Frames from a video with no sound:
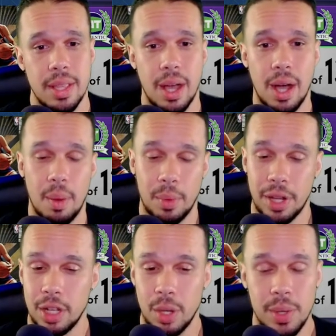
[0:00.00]
We're
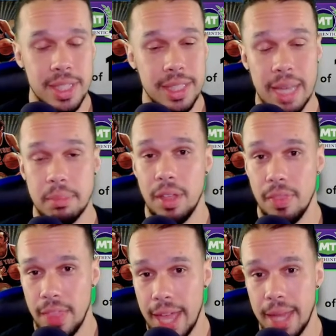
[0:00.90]
going to go into depth on
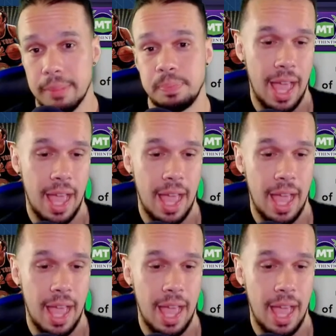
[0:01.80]
that.